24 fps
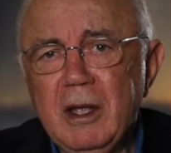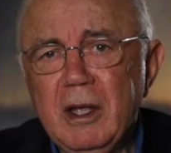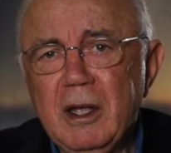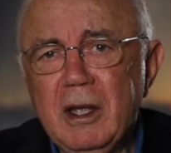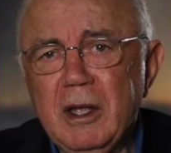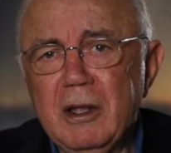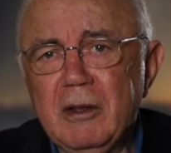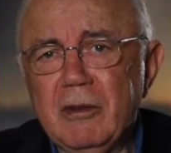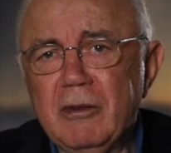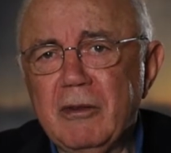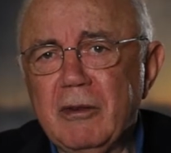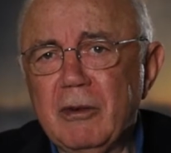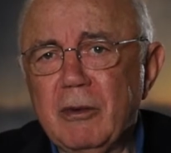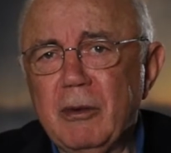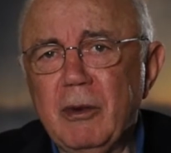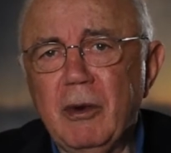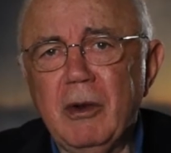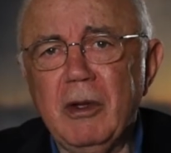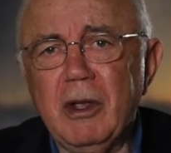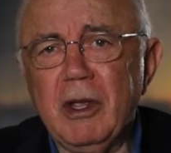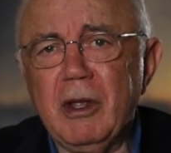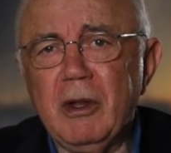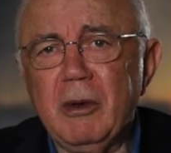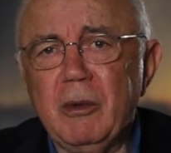And
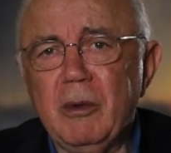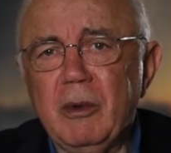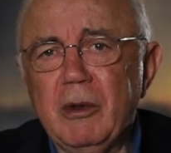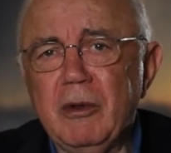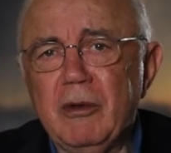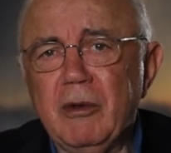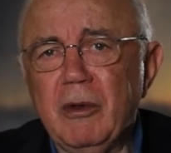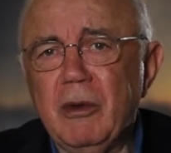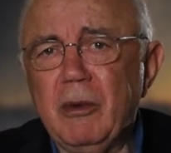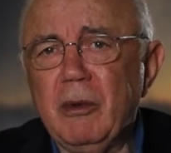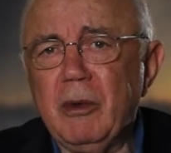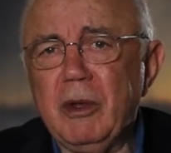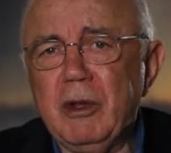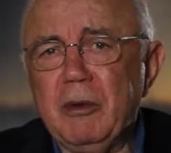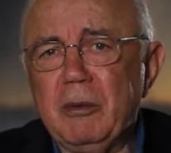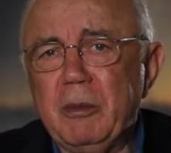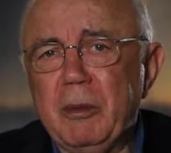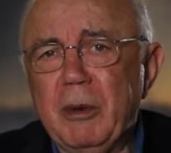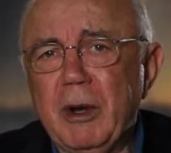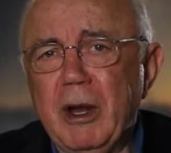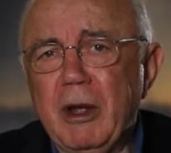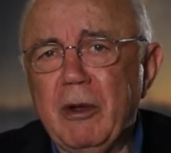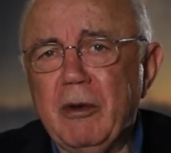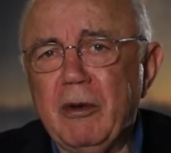Saroyan was always
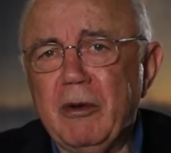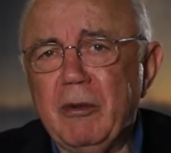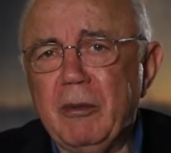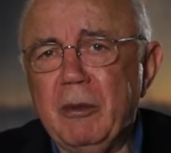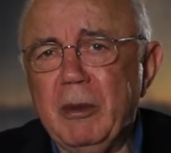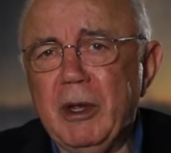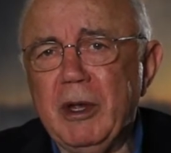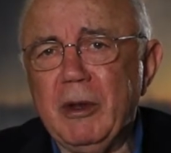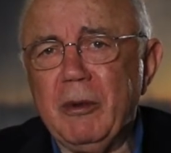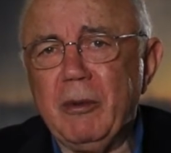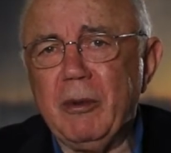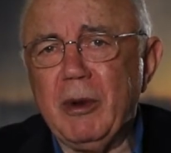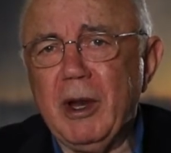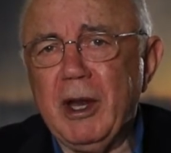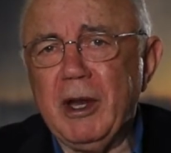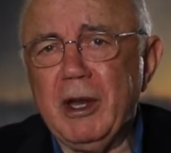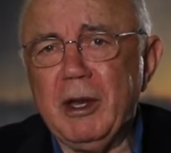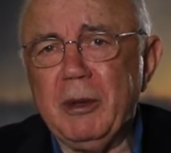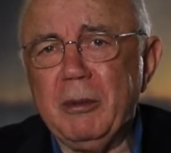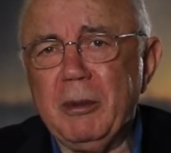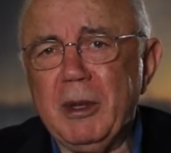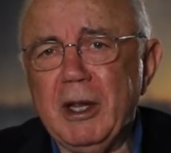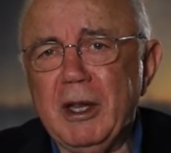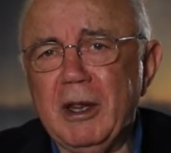proud of me and
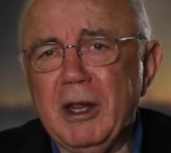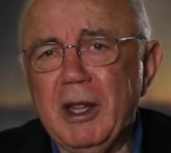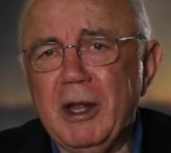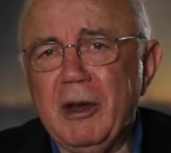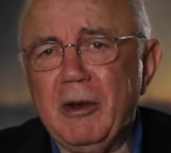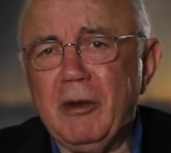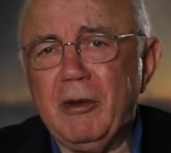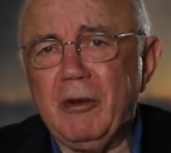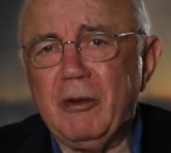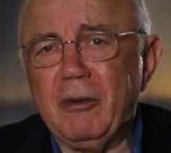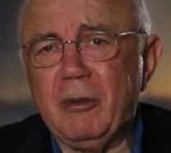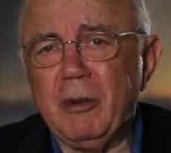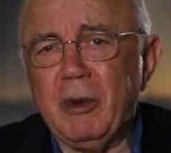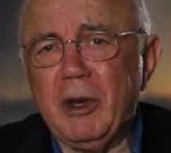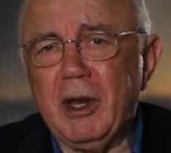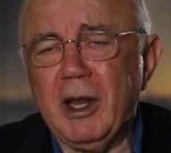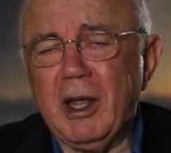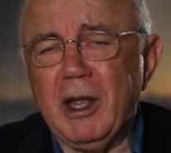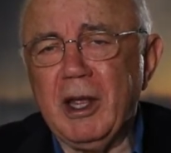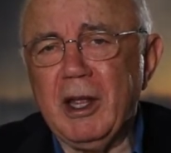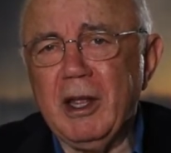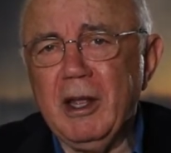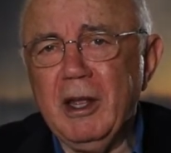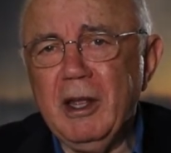writing me letters when
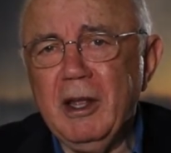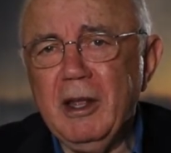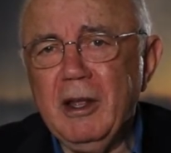I